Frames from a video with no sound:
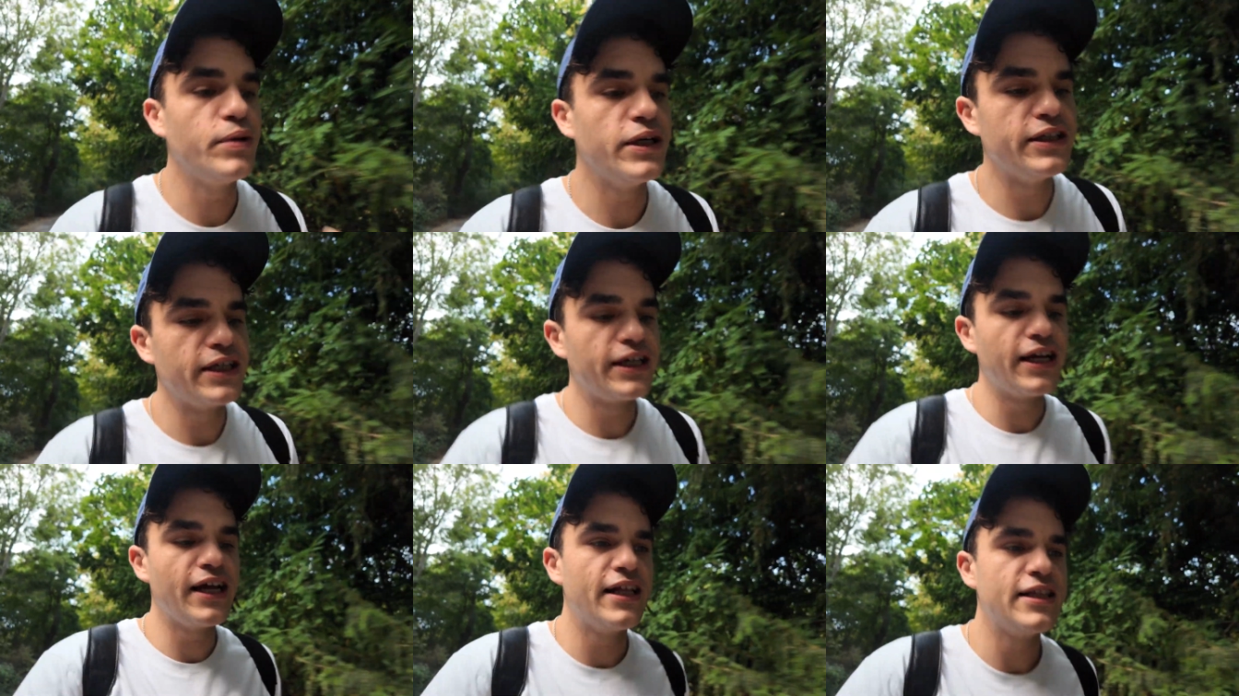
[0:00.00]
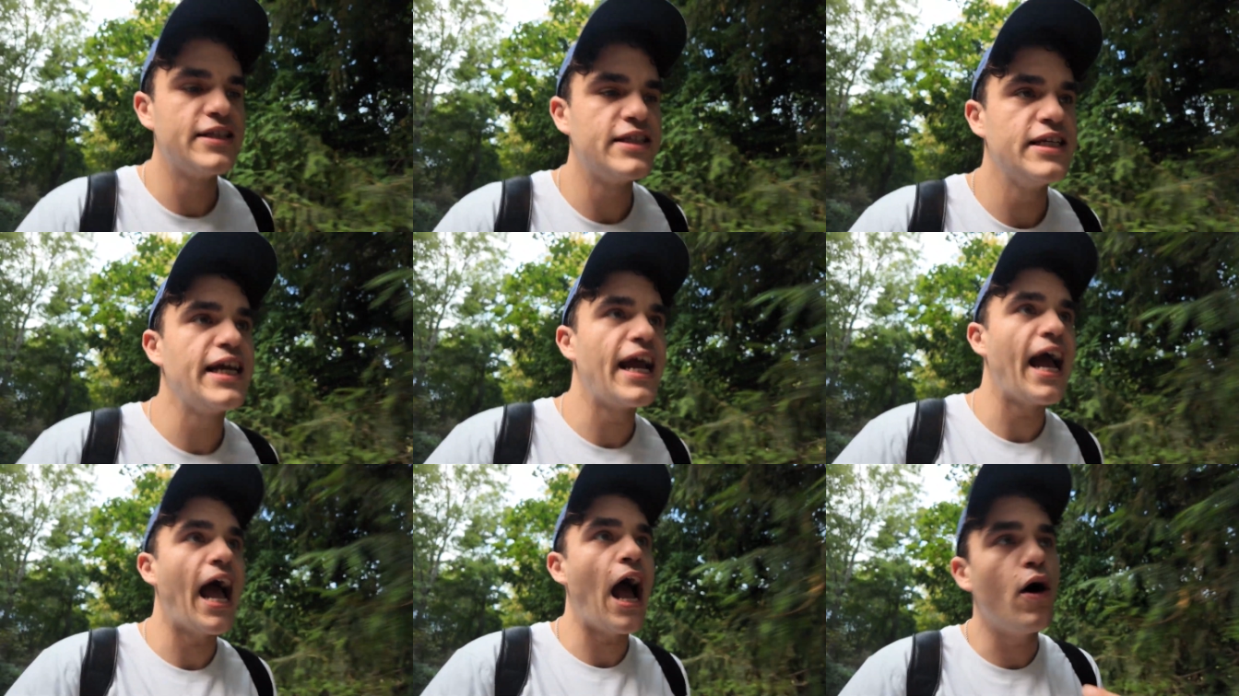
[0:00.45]
building it, and
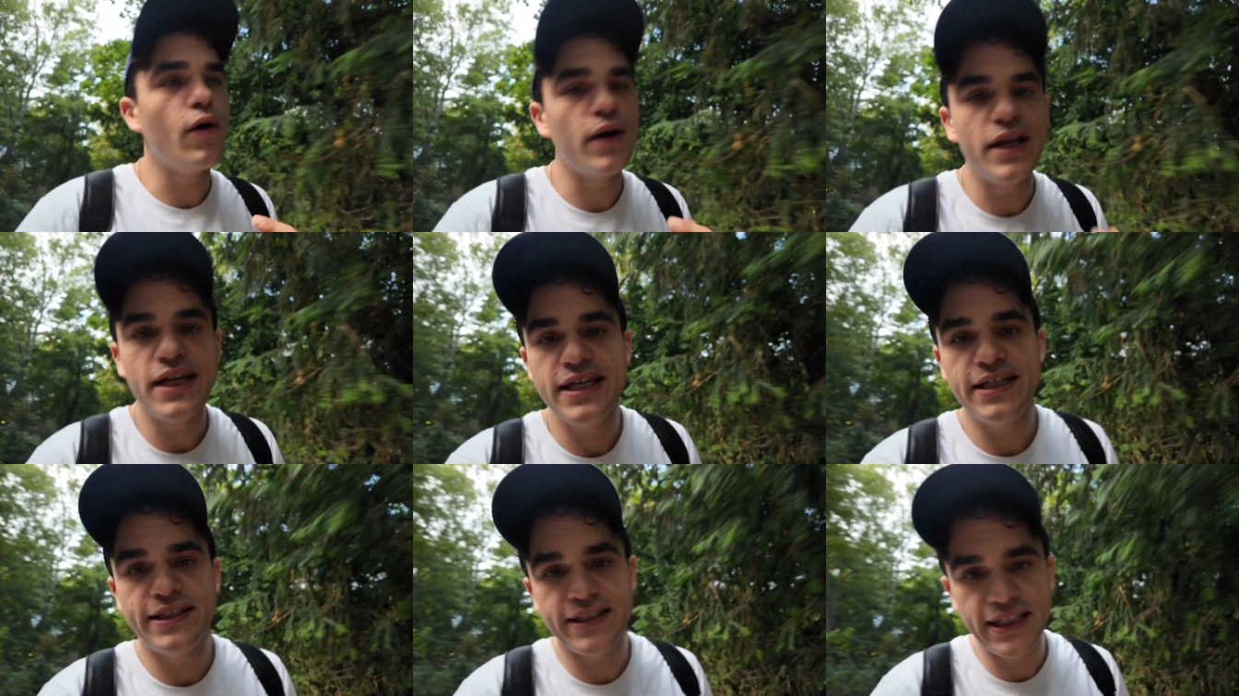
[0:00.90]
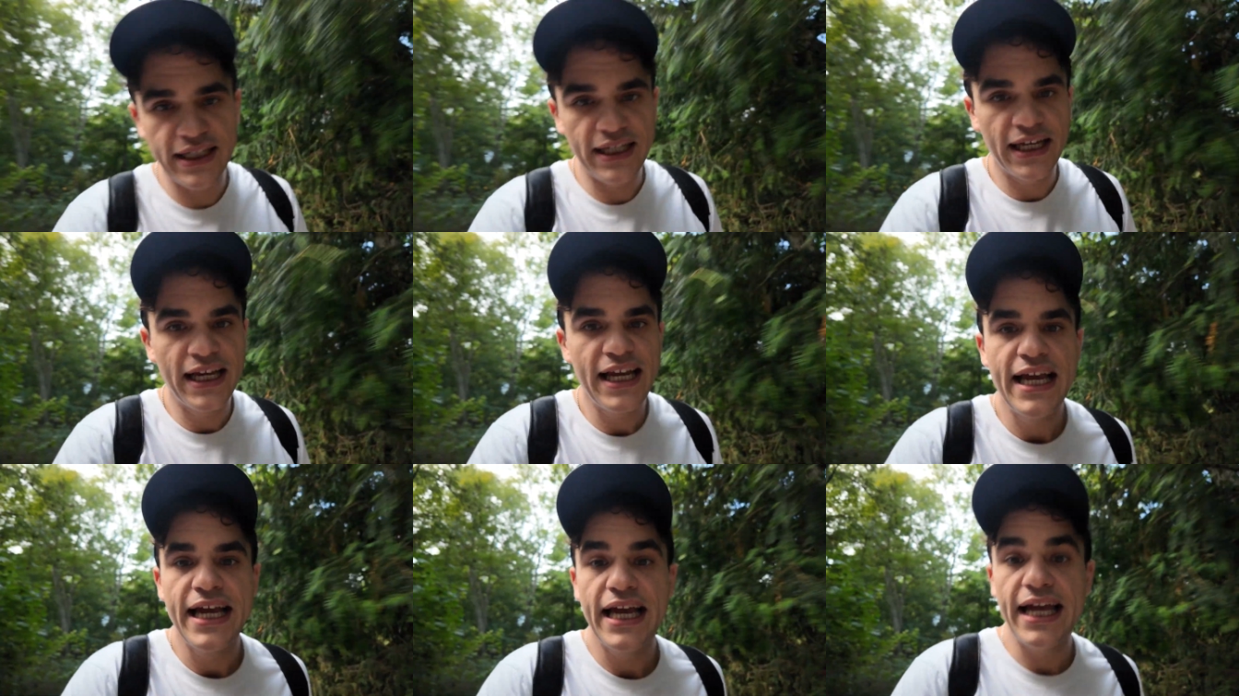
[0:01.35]
seeing how easy
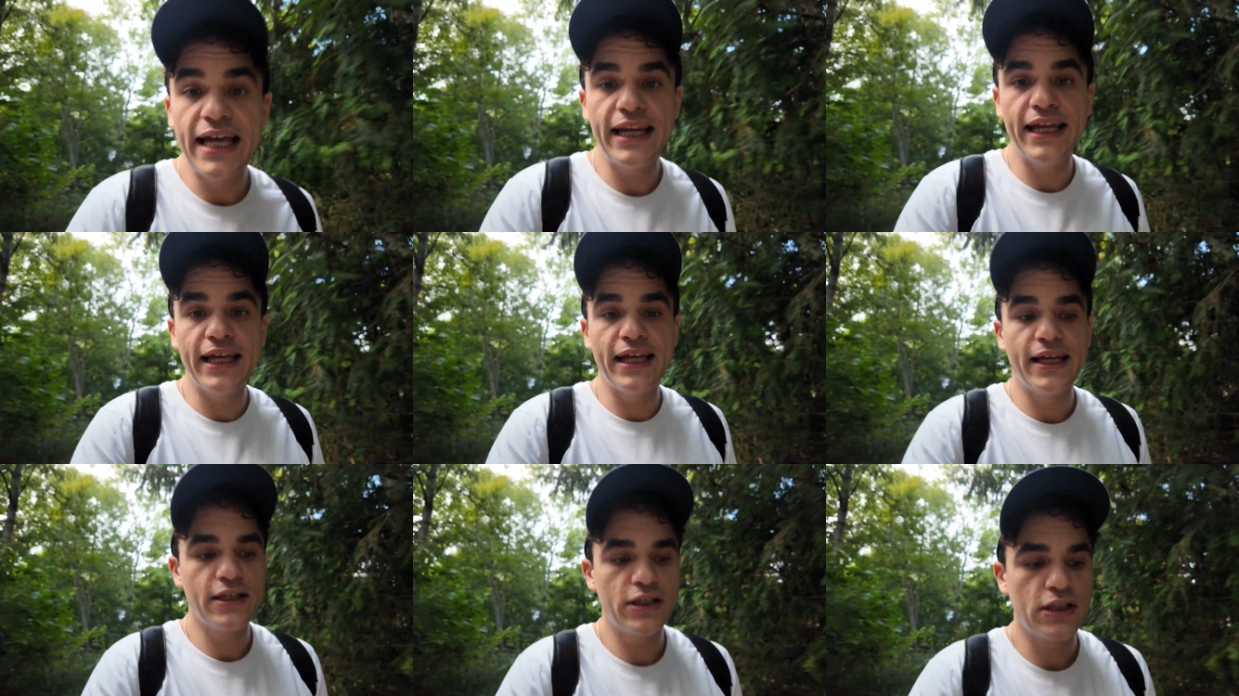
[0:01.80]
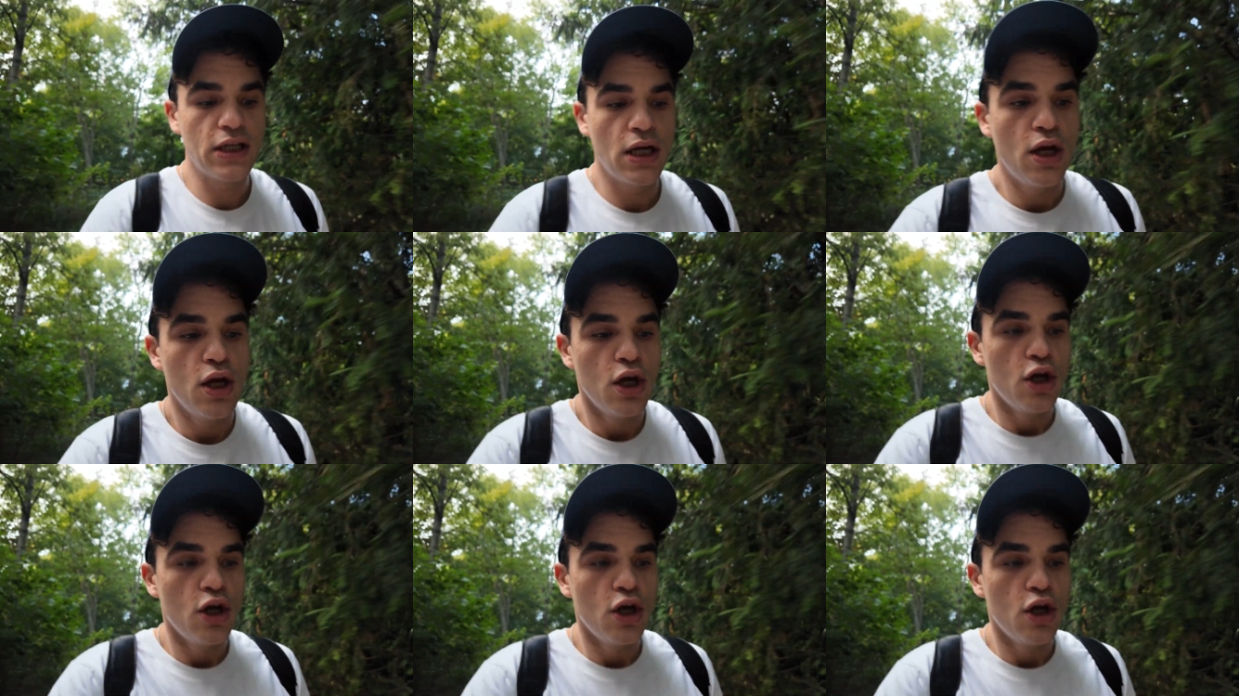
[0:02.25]
it is